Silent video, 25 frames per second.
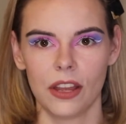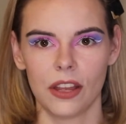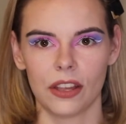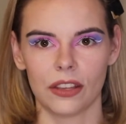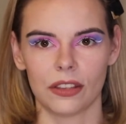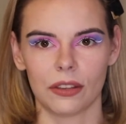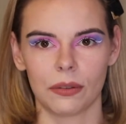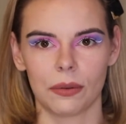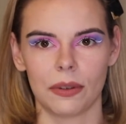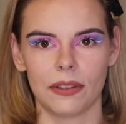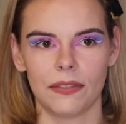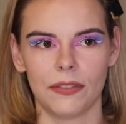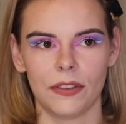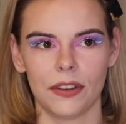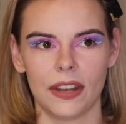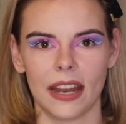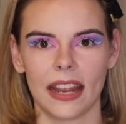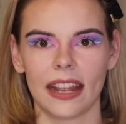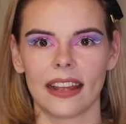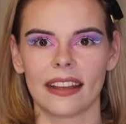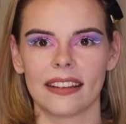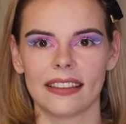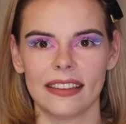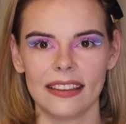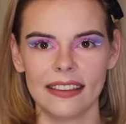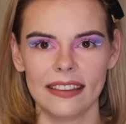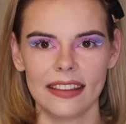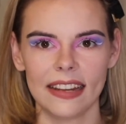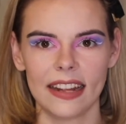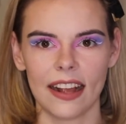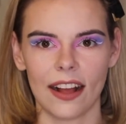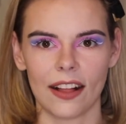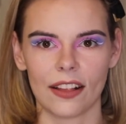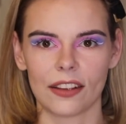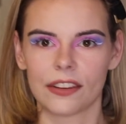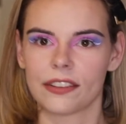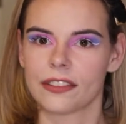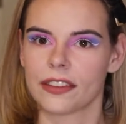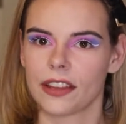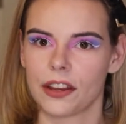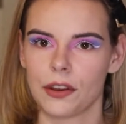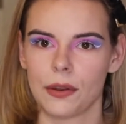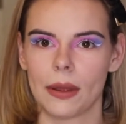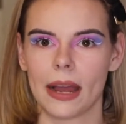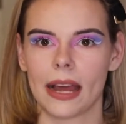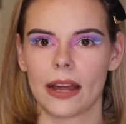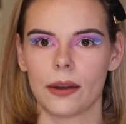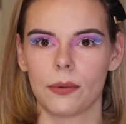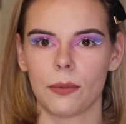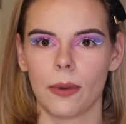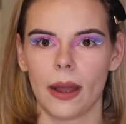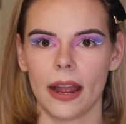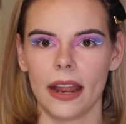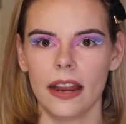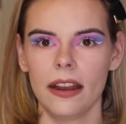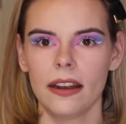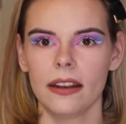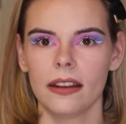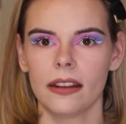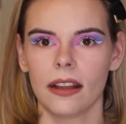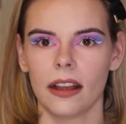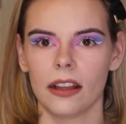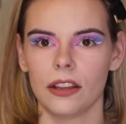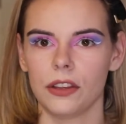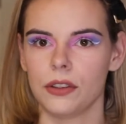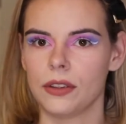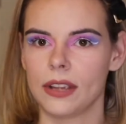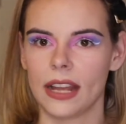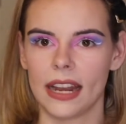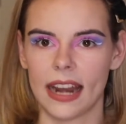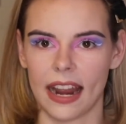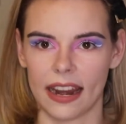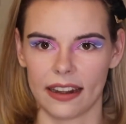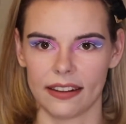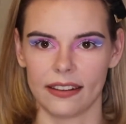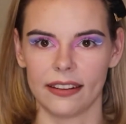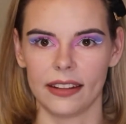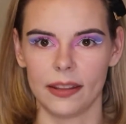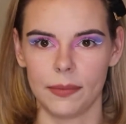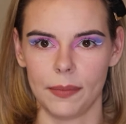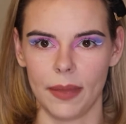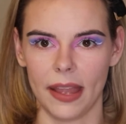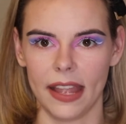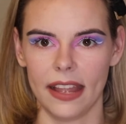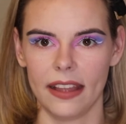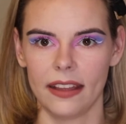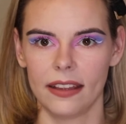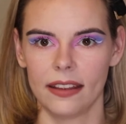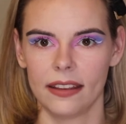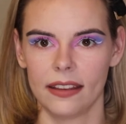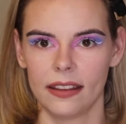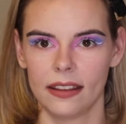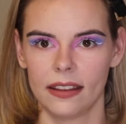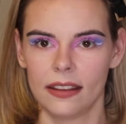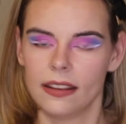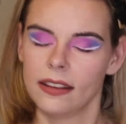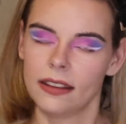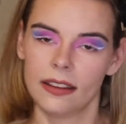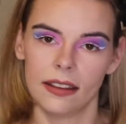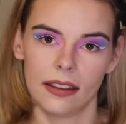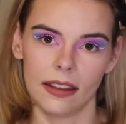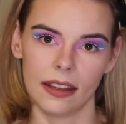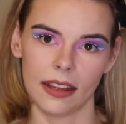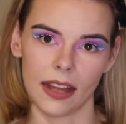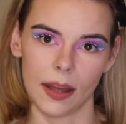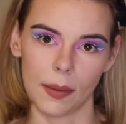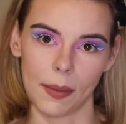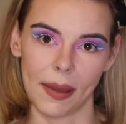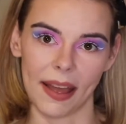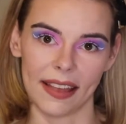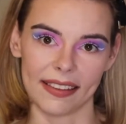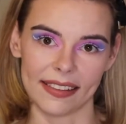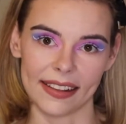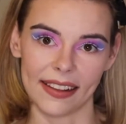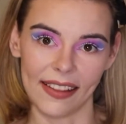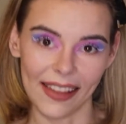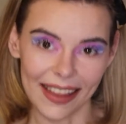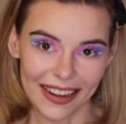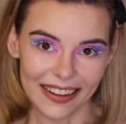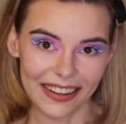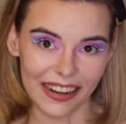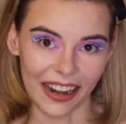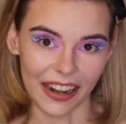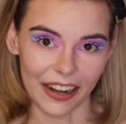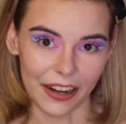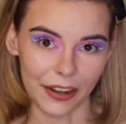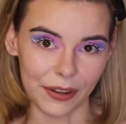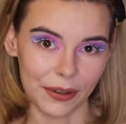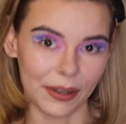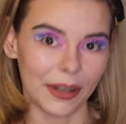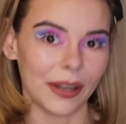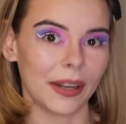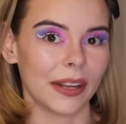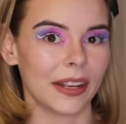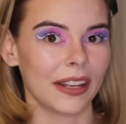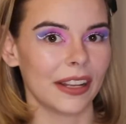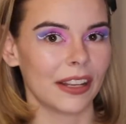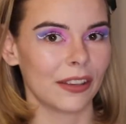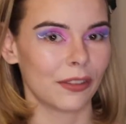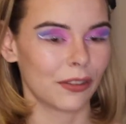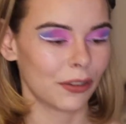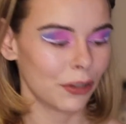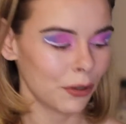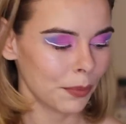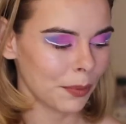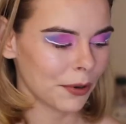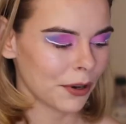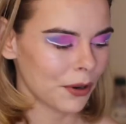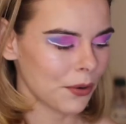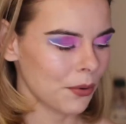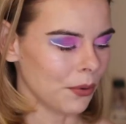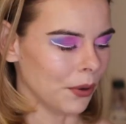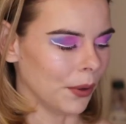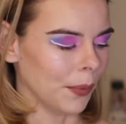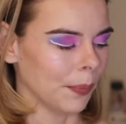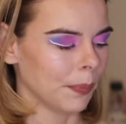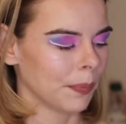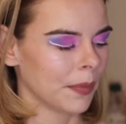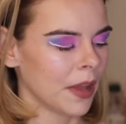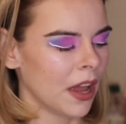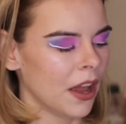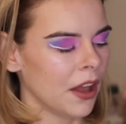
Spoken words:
So if you take existing colors and you add white, you can actually make a pastel eyeshadow. Super cool.